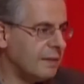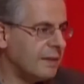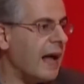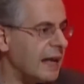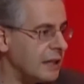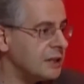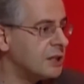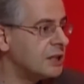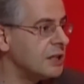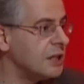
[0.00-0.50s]

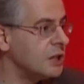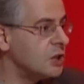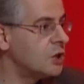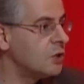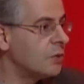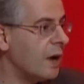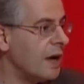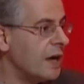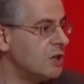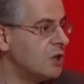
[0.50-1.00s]
that
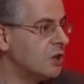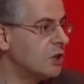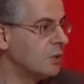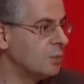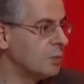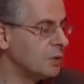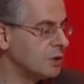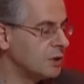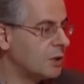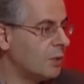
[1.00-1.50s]

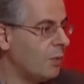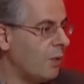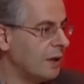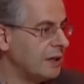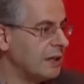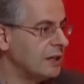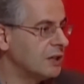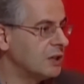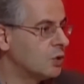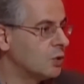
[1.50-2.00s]
situation was
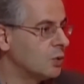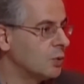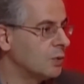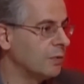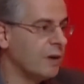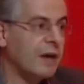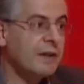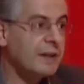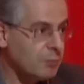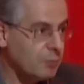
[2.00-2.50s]
quite
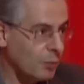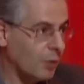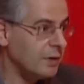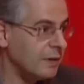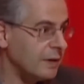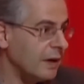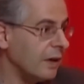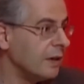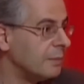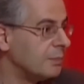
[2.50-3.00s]
extraordinary. I think one
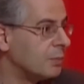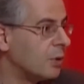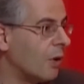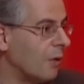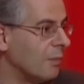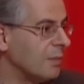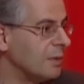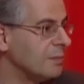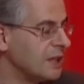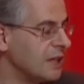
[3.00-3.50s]
of the other
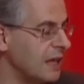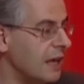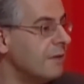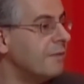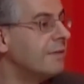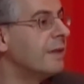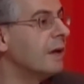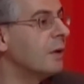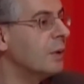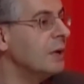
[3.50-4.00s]
problems,
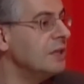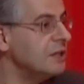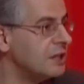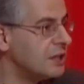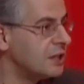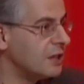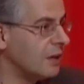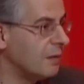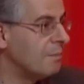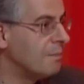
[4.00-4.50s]
if there is
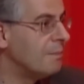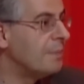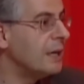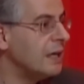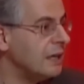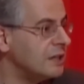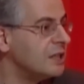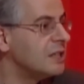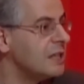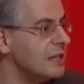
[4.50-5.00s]
some
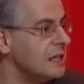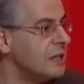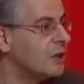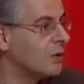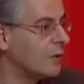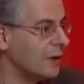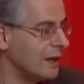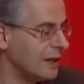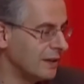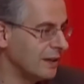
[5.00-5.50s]
big
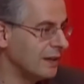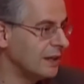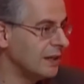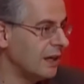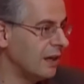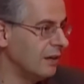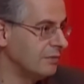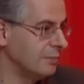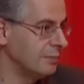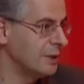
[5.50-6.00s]
secret that the
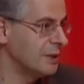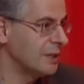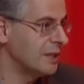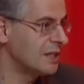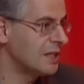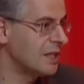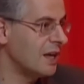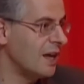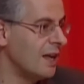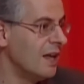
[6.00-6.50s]

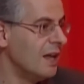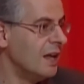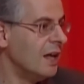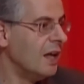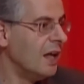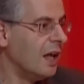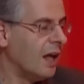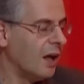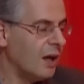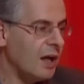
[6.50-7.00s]
government uh,
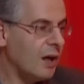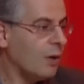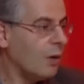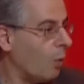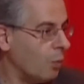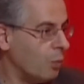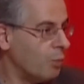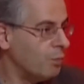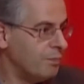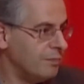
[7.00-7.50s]

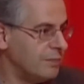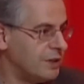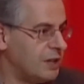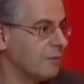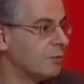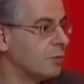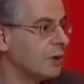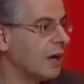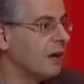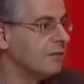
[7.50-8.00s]
or
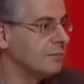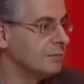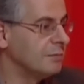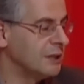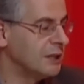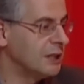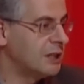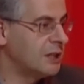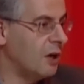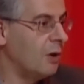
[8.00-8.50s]
several
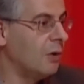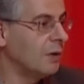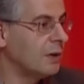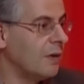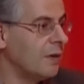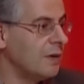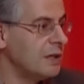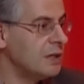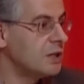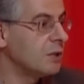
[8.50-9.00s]
governments are
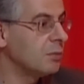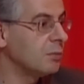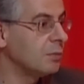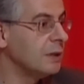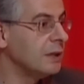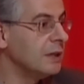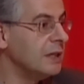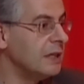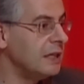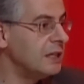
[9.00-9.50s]
going to
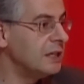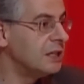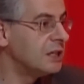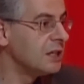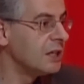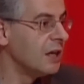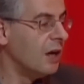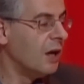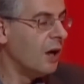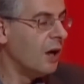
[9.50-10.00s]

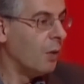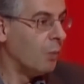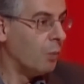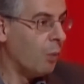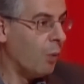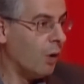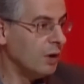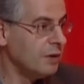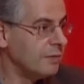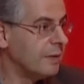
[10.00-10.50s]
release,
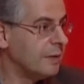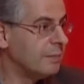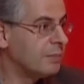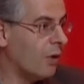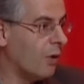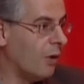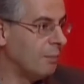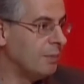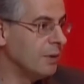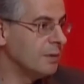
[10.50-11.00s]
one of the
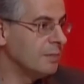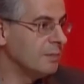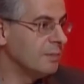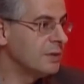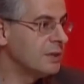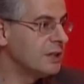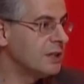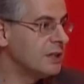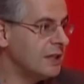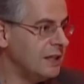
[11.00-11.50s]

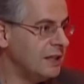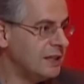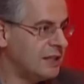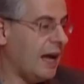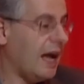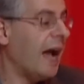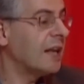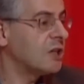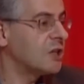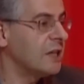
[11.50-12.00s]
problems is
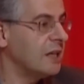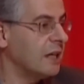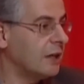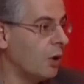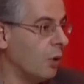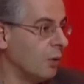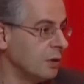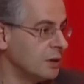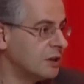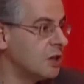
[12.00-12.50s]
actually a
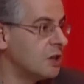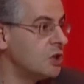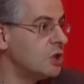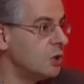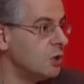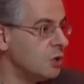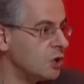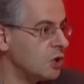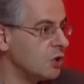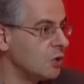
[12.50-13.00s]

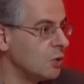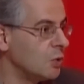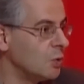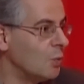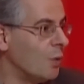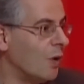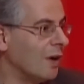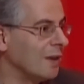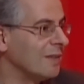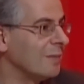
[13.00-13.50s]
constitutional
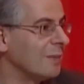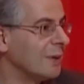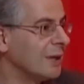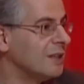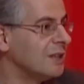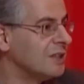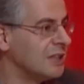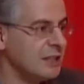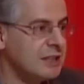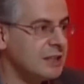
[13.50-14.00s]
one
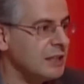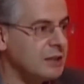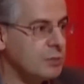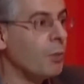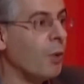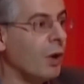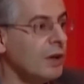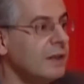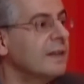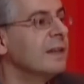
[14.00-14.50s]
because it's, it's
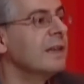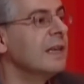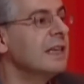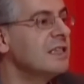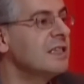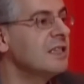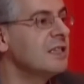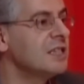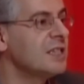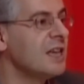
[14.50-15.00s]
one
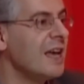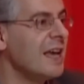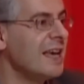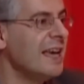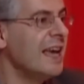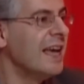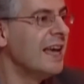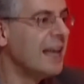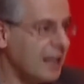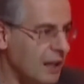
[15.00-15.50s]
thing to
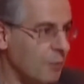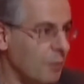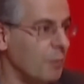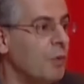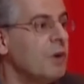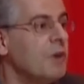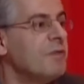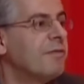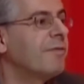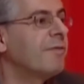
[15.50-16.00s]
say,
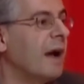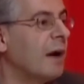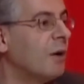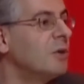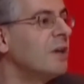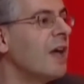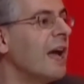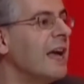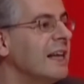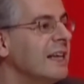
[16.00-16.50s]
we
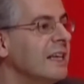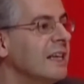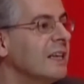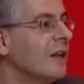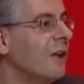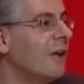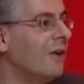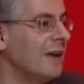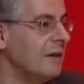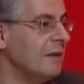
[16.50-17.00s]
found
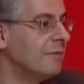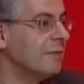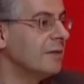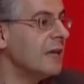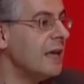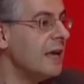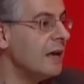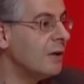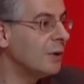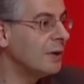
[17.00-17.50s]
alien life
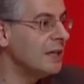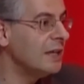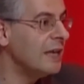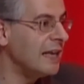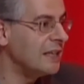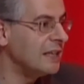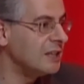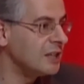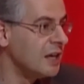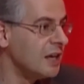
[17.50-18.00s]
and here it
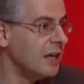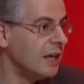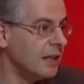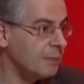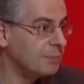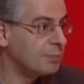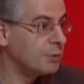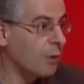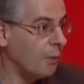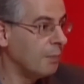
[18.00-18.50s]
is. Mm.
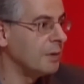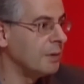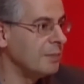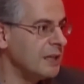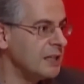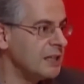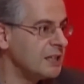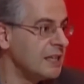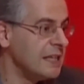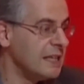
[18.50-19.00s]
The problem
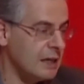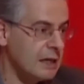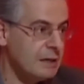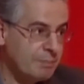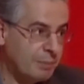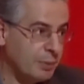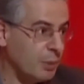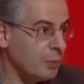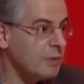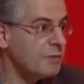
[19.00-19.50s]
is, uh,
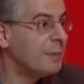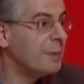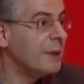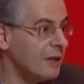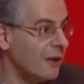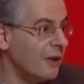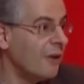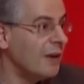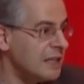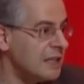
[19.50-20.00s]
but we've
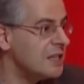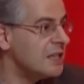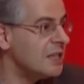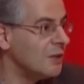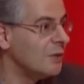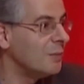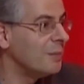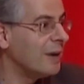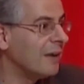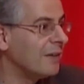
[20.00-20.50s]
been lying to
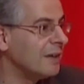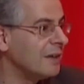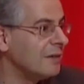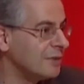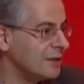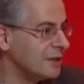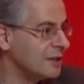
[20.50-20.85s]
you about it for